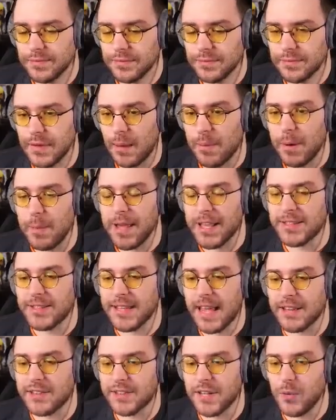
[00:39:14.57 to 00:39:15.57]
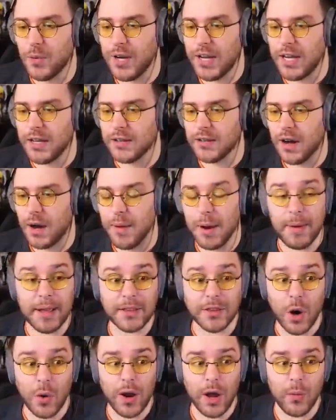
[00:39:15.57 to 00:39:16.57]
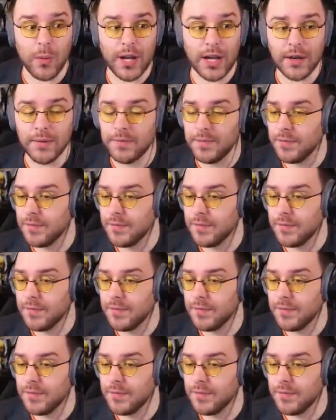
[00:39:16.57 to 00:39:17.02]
I'm gonna make zesty weed. I'm gonna make donut weed.